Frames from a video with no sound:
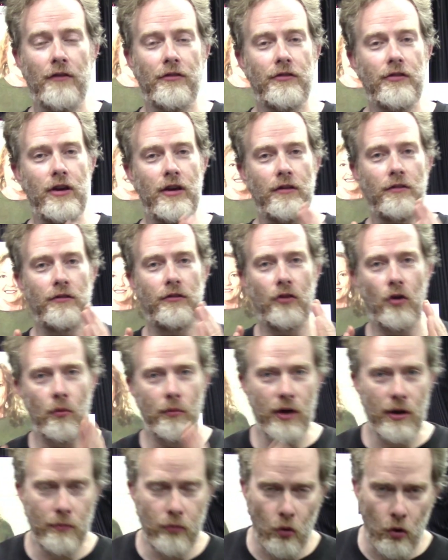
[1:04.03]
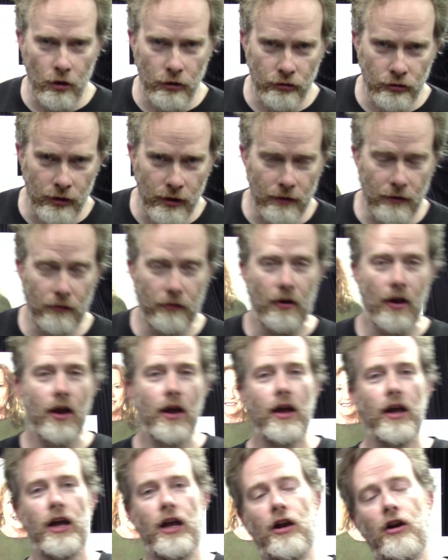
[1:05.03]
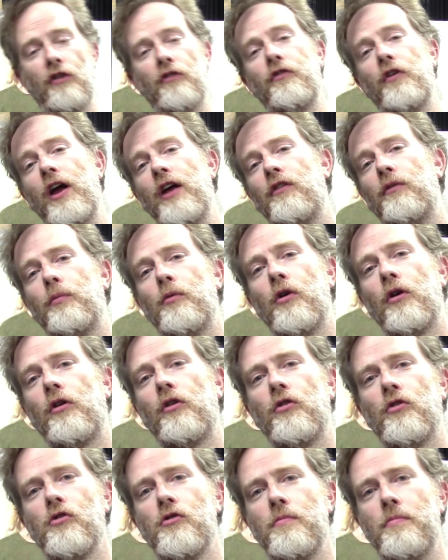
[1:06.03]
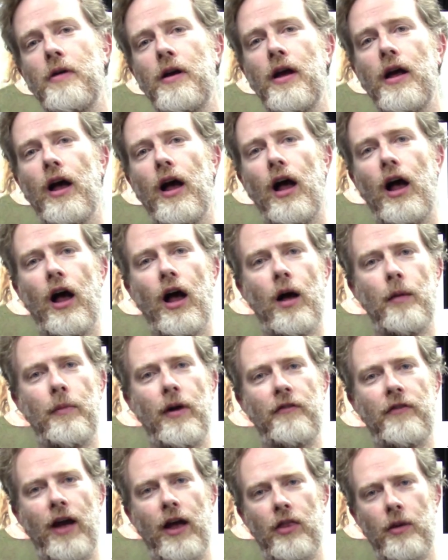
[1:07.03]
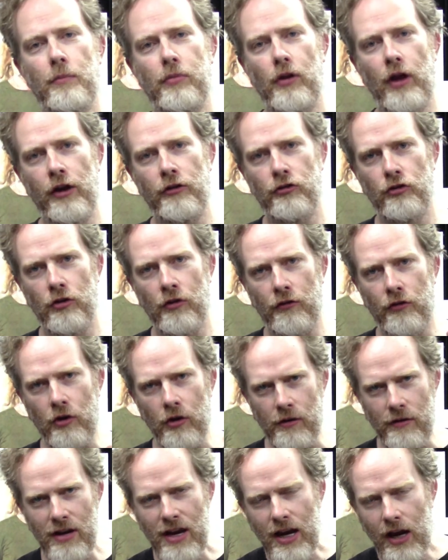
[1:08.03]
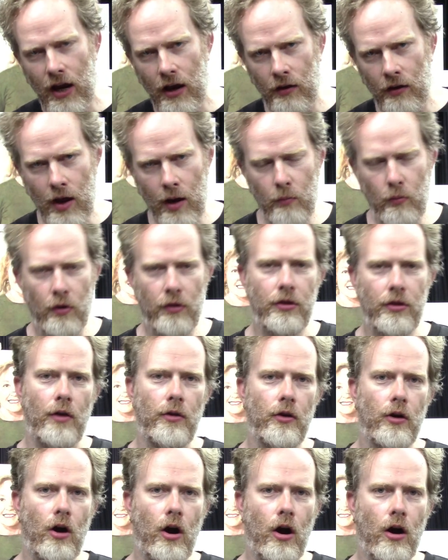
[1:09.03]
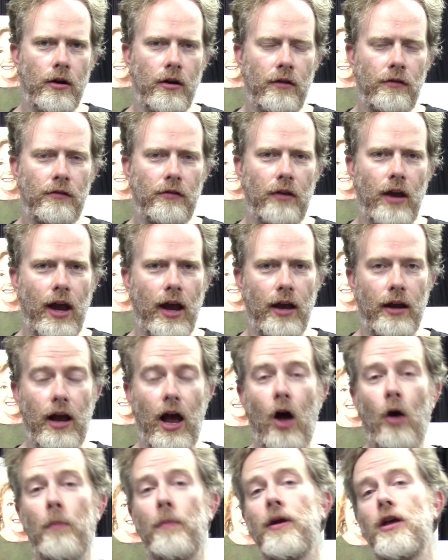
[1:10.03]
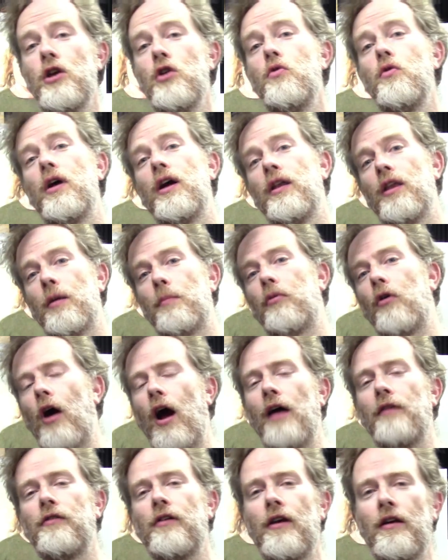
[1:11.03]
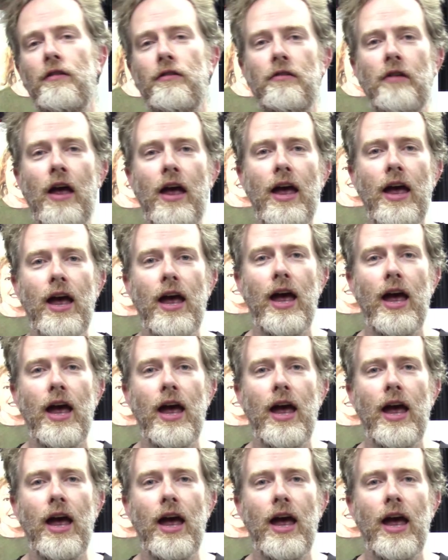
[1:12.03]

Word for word: I've seen so many portraits in our Facebook group. Um, I've had the pleasure of critiquing them with other artists and helping you in the process.